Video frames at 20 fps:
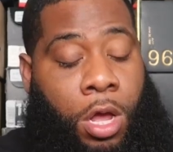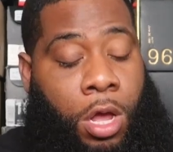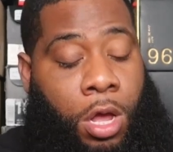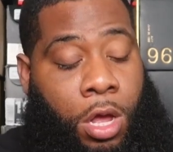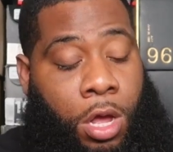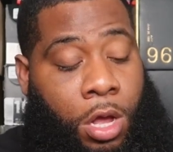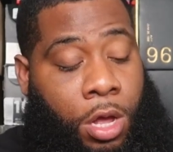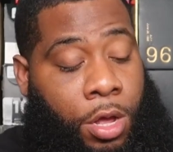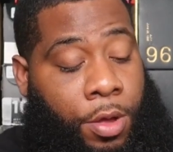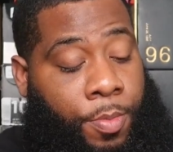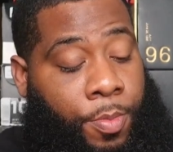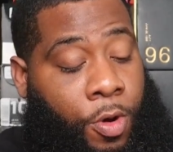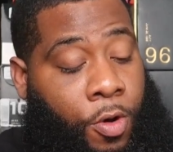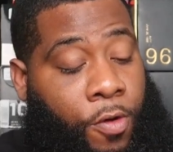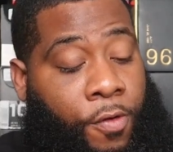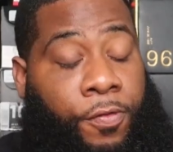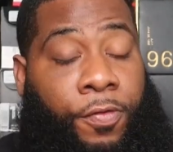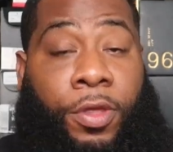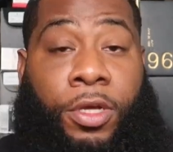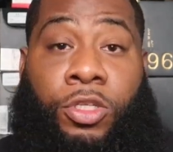
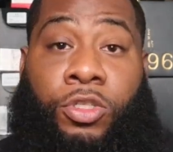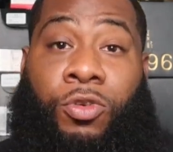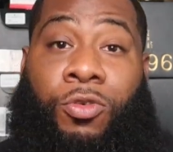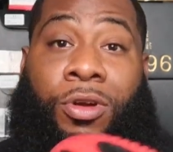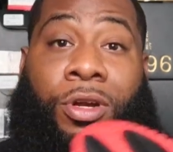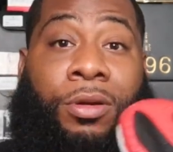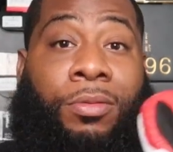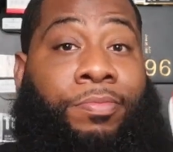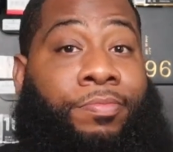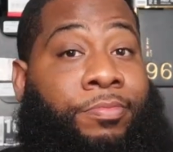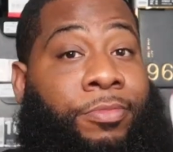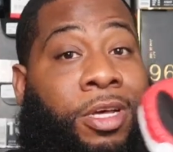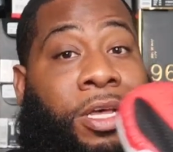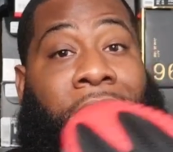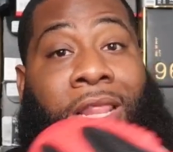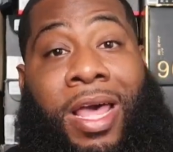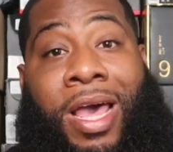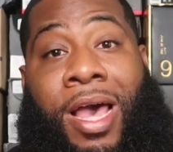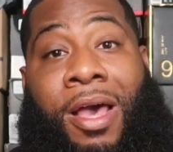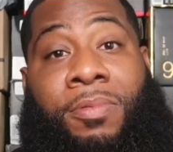Hopefully Jordan
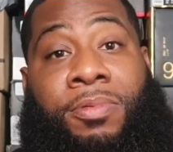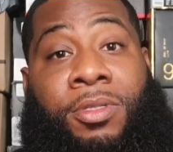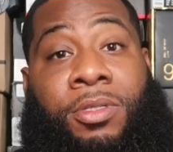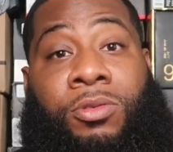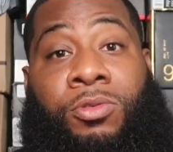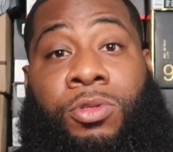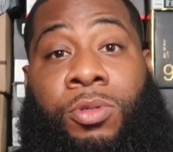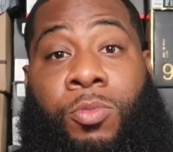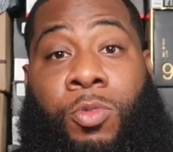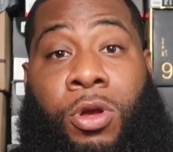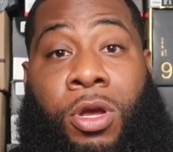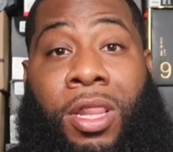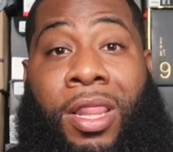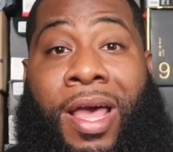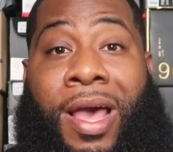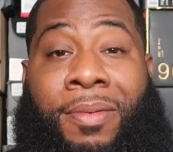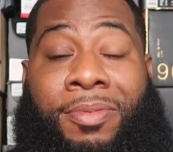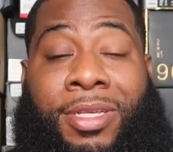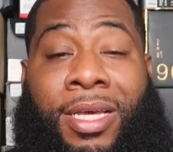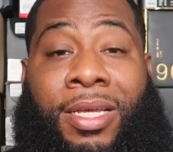collabs, do some more
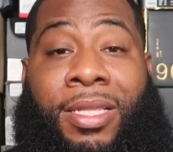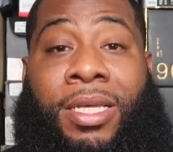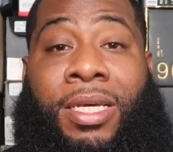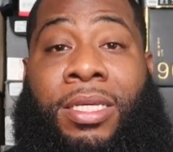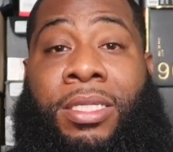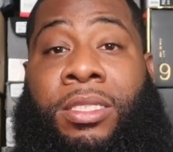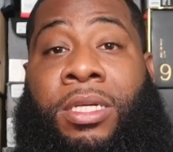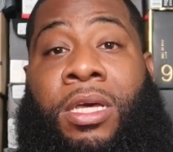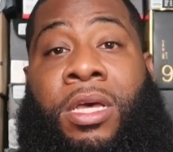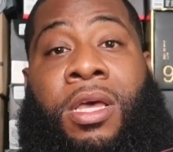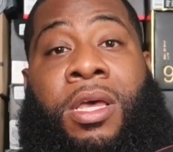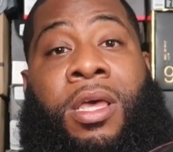collabs like this.